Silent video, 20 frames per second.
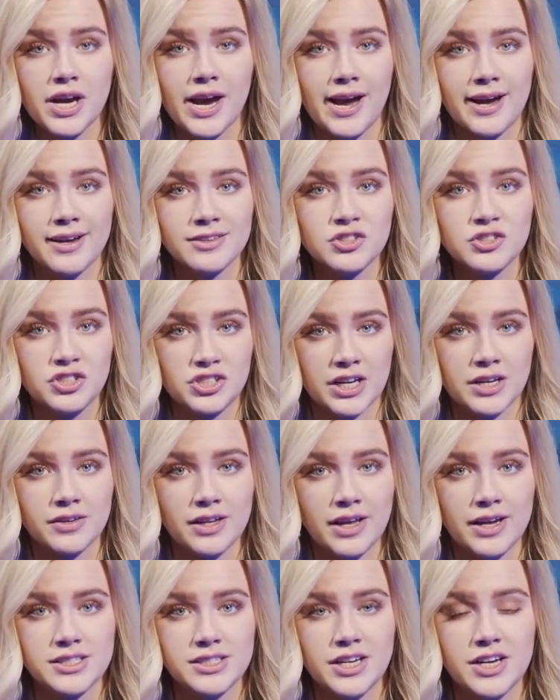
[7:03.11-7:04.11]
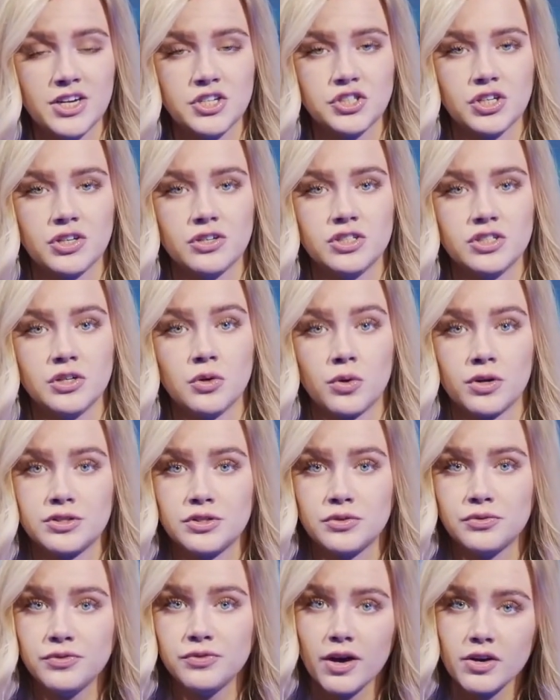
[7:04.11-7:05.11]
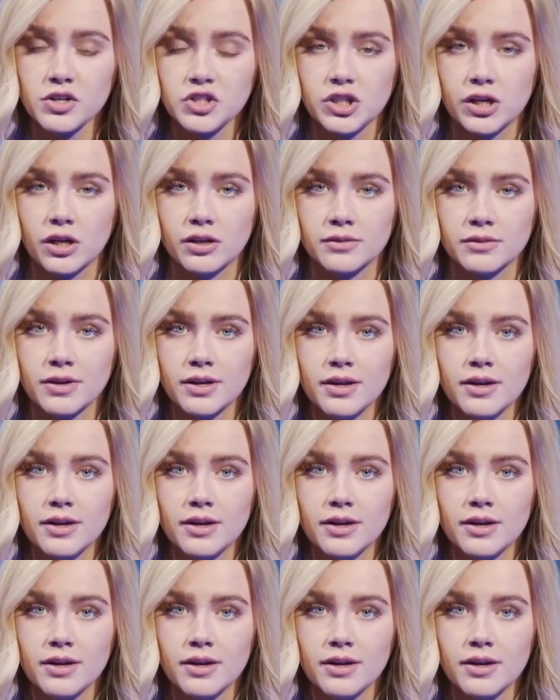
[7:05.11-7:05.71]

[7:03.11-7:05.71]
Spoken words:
and generalizations in order to function,